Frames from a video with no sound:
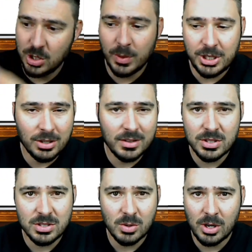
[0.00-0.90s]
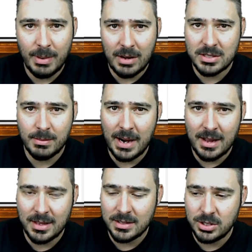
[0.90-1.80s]
you're in the store about to buy
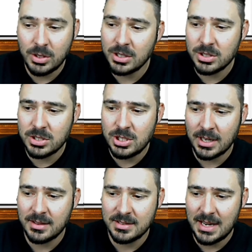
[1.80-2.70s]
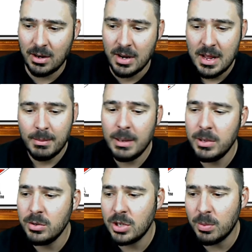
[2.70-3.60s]
this, you can just check this out. Maybe
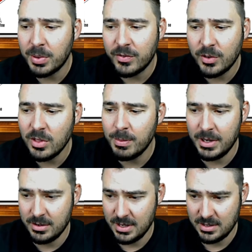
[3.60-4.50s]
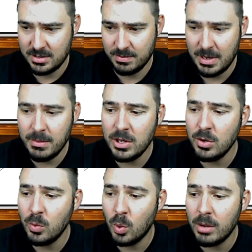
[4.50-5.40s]
you don't prefer the bitterness. Maybe you
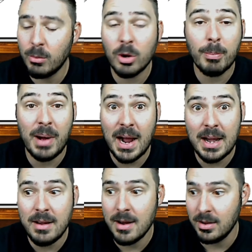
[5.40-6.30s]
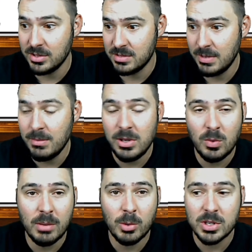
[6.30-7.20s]
want more pine notes. Maybe you
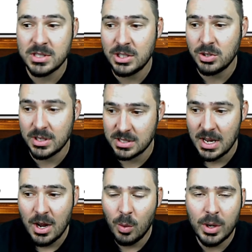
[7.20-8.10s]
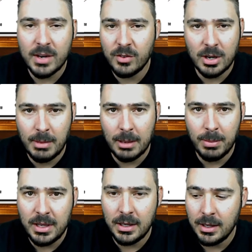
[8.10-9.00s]
want more citrus. Whatever it may
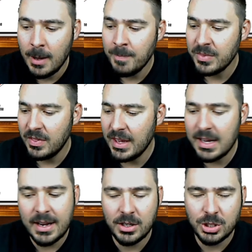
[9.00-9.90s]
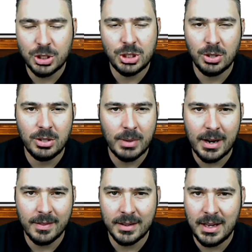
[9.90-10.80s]
be, they kind of just show you right
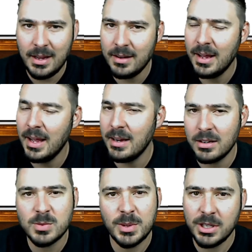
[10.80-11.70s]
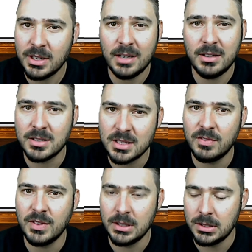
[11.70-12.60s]
on the can, hey, here's what you're getting yourself
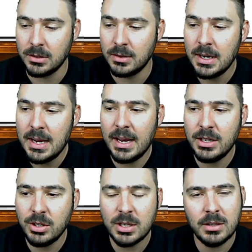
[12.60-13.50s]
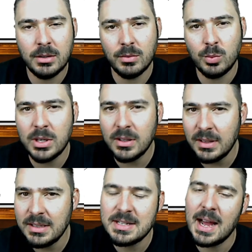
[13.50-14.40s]
into. And you can
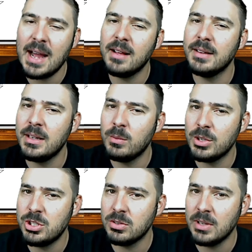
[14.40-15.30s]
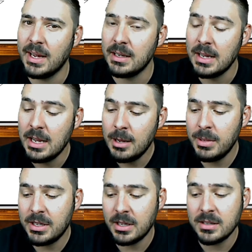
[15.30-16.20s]
really dial in what you like,
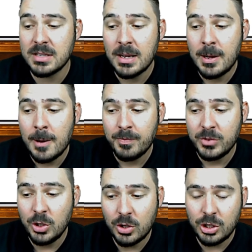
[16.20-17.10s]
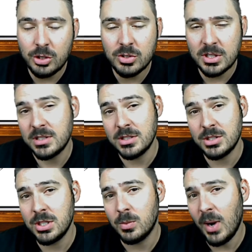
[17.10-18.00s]
because you can use this in
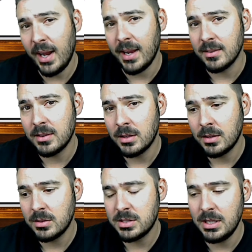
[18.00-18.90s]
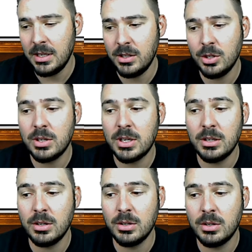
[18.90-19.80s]
two ways. See, you
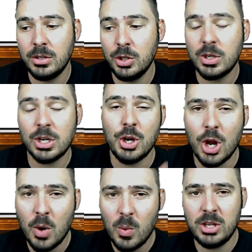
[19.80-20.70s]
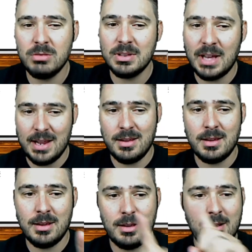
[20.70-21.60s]
can know what you like
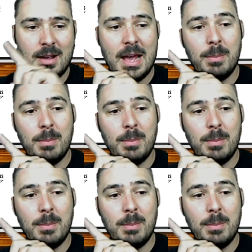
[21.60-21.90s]
and